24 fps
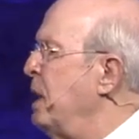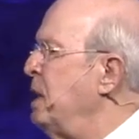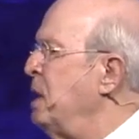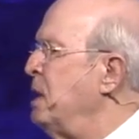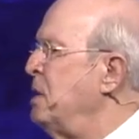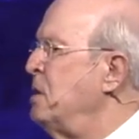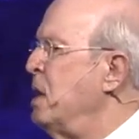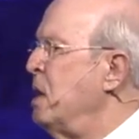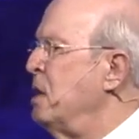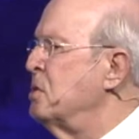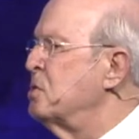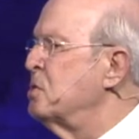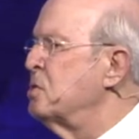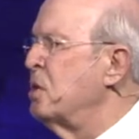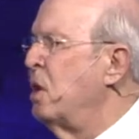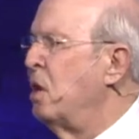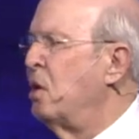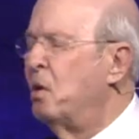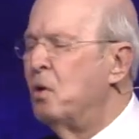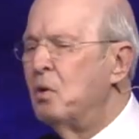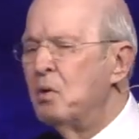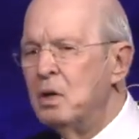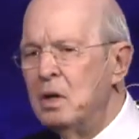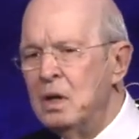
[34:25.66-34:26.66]
and in
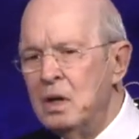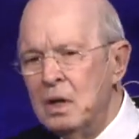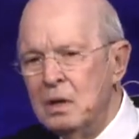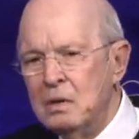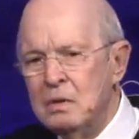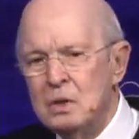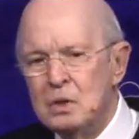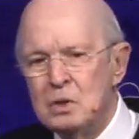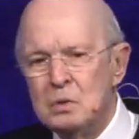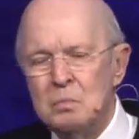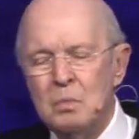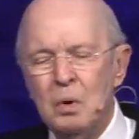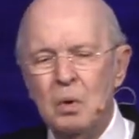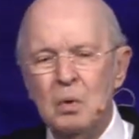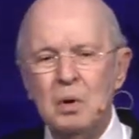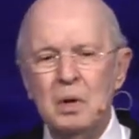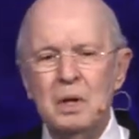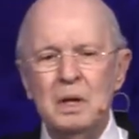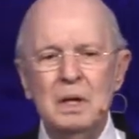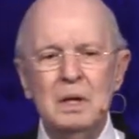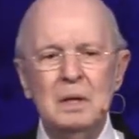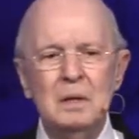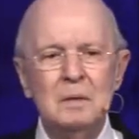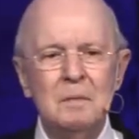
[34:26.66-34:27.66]
song this
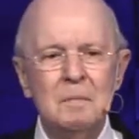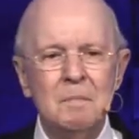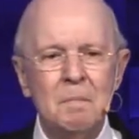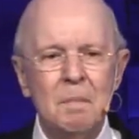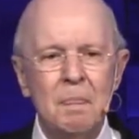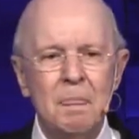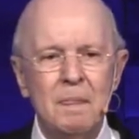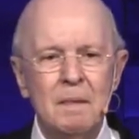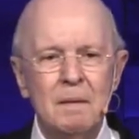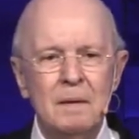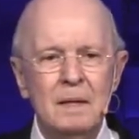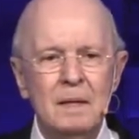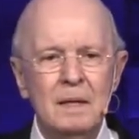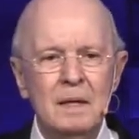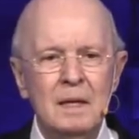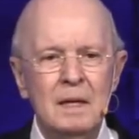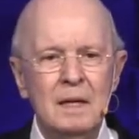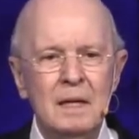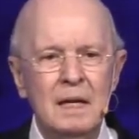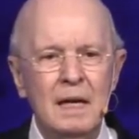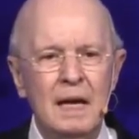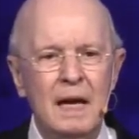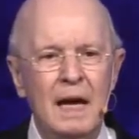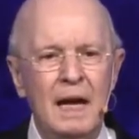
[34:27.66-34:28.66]
morning.
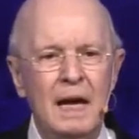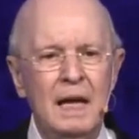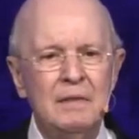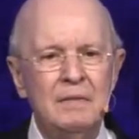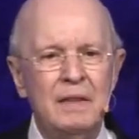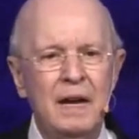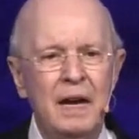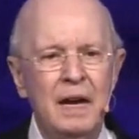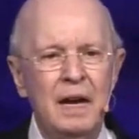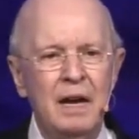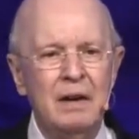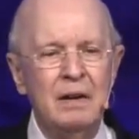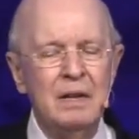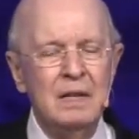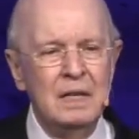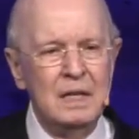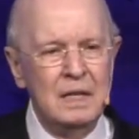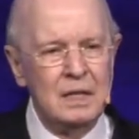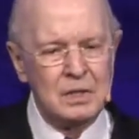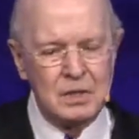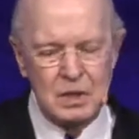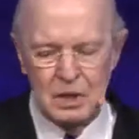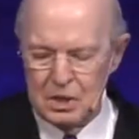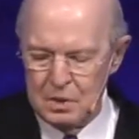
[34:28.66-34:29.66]
And there
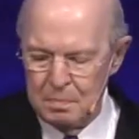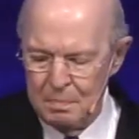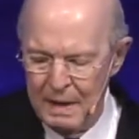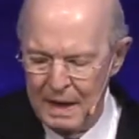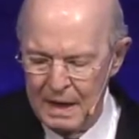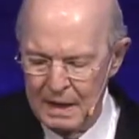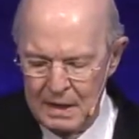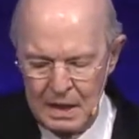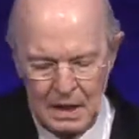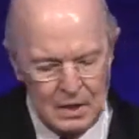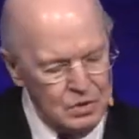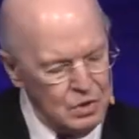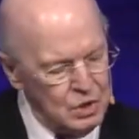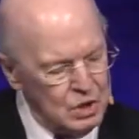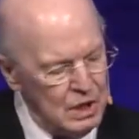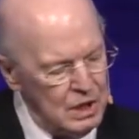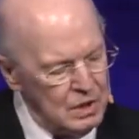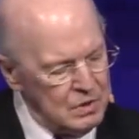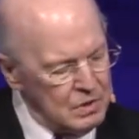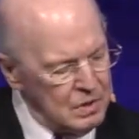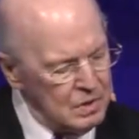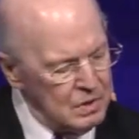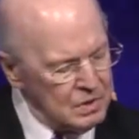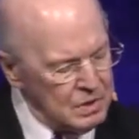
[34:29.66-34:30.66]
is this man,
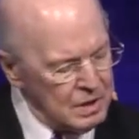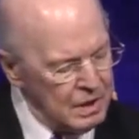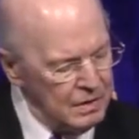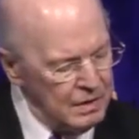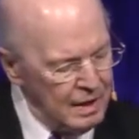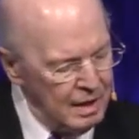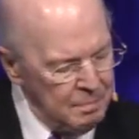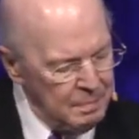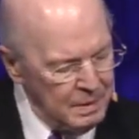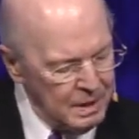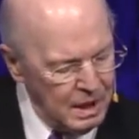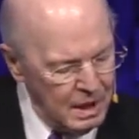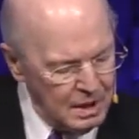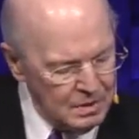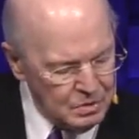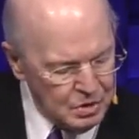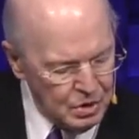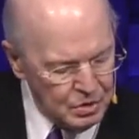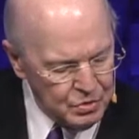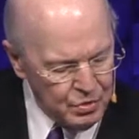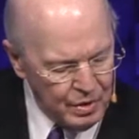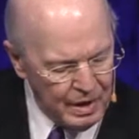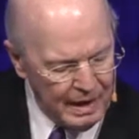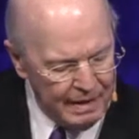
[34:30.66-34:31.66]
Jesus, and they begin
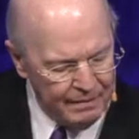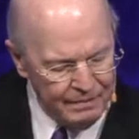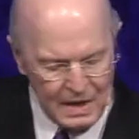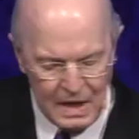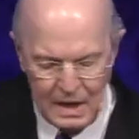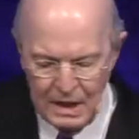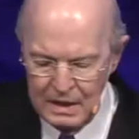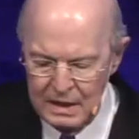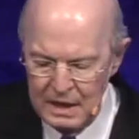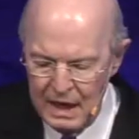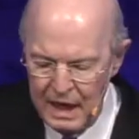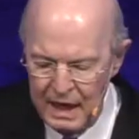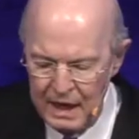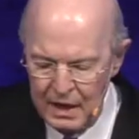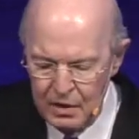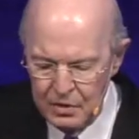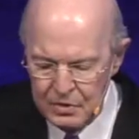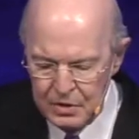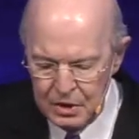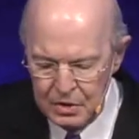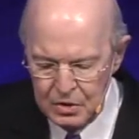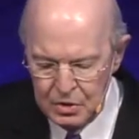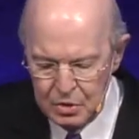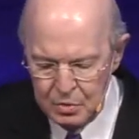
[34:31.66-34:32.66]
to drive
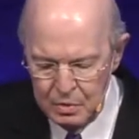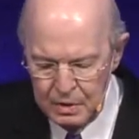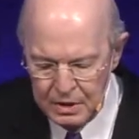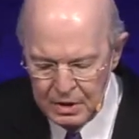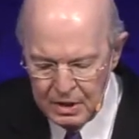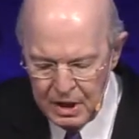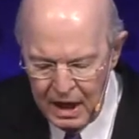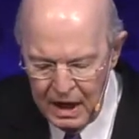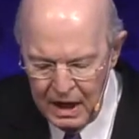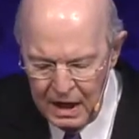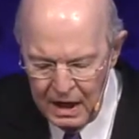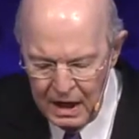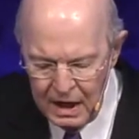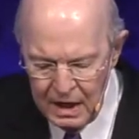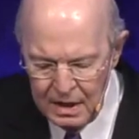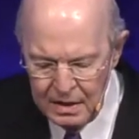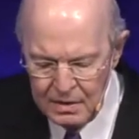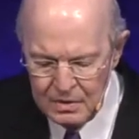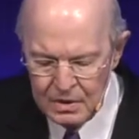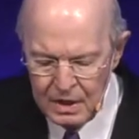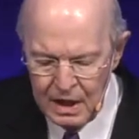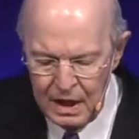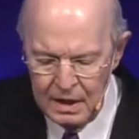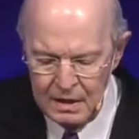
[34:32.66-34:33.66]
nails into his
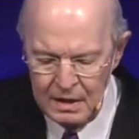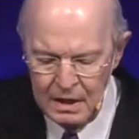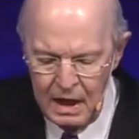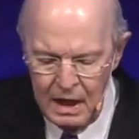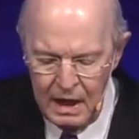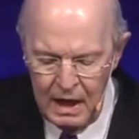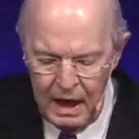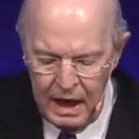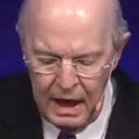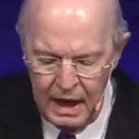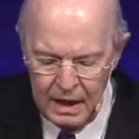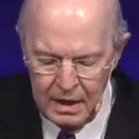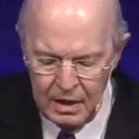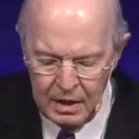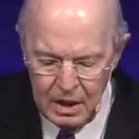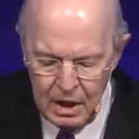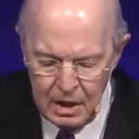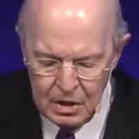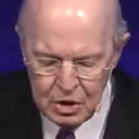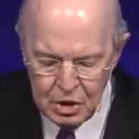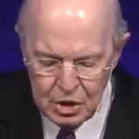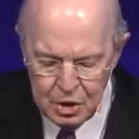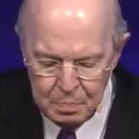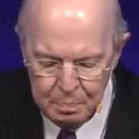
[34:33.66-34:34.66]
hands and, and a
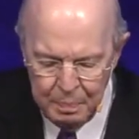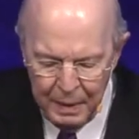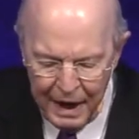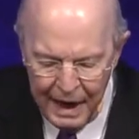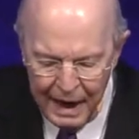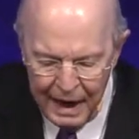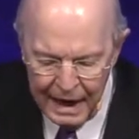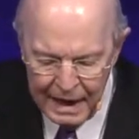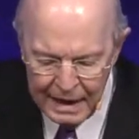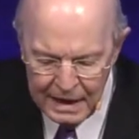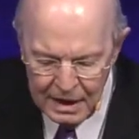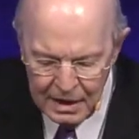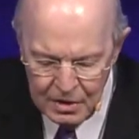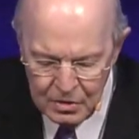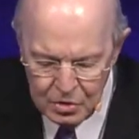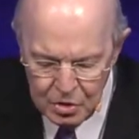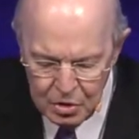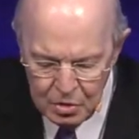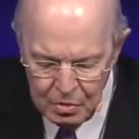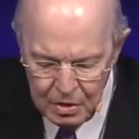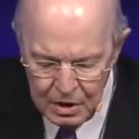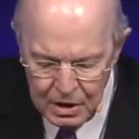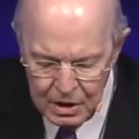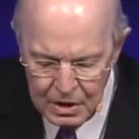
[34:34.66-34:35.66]
spike
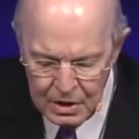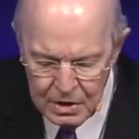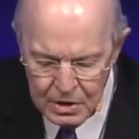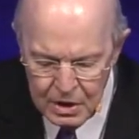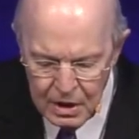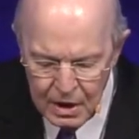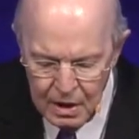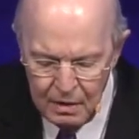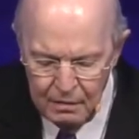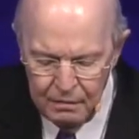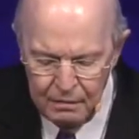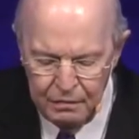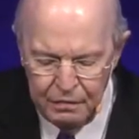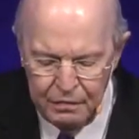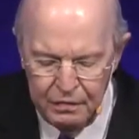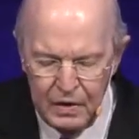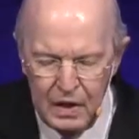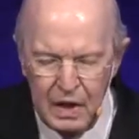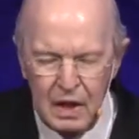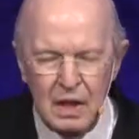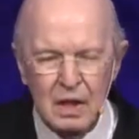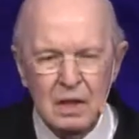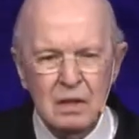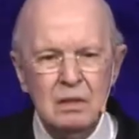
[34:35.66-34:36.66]
into his
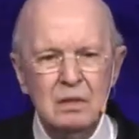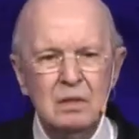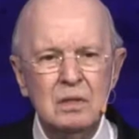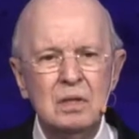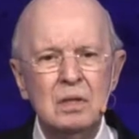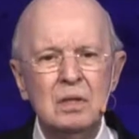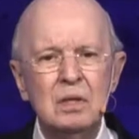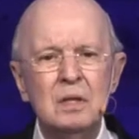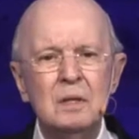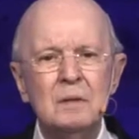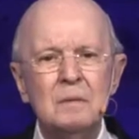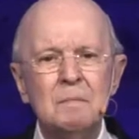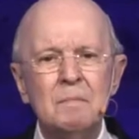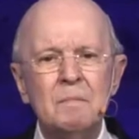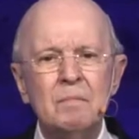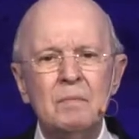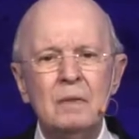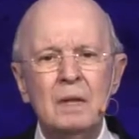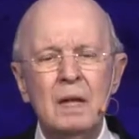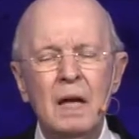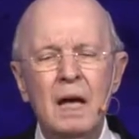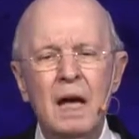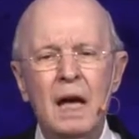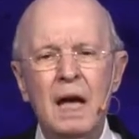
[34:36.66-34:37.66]
feet.
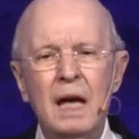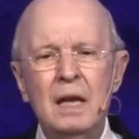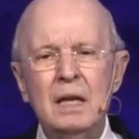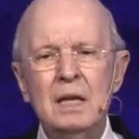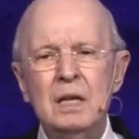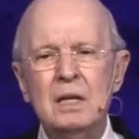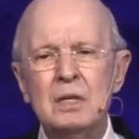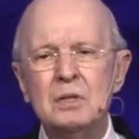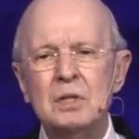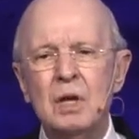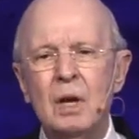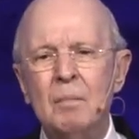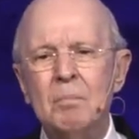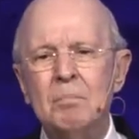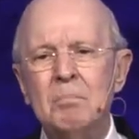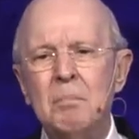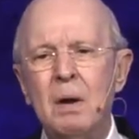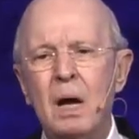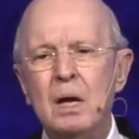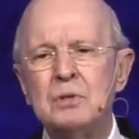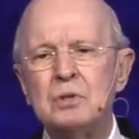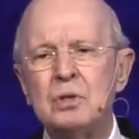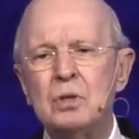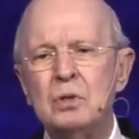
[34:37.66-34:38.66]
And his
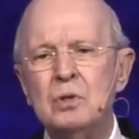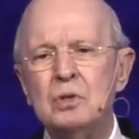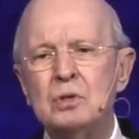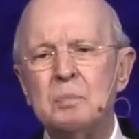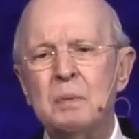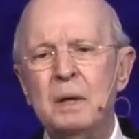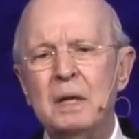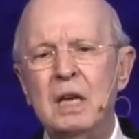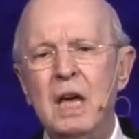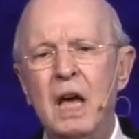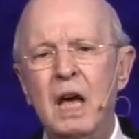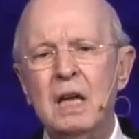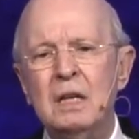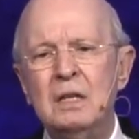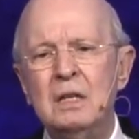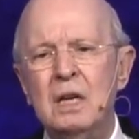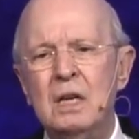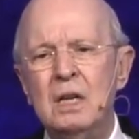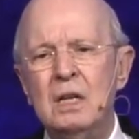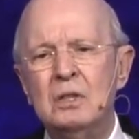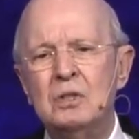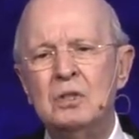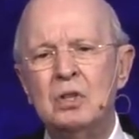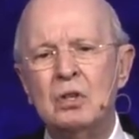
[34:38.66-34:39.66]
muscles begin
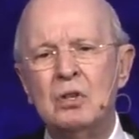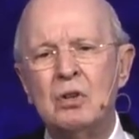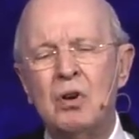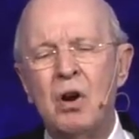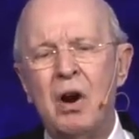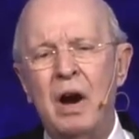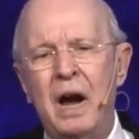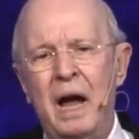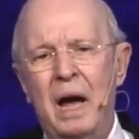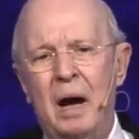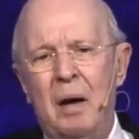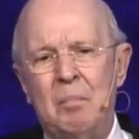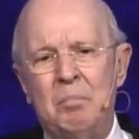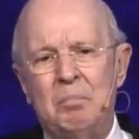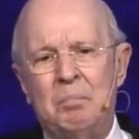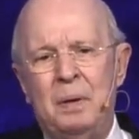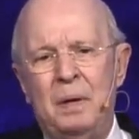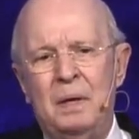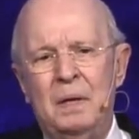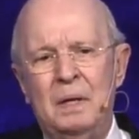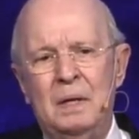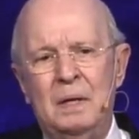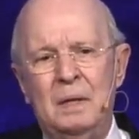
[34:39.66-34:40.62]
to cramp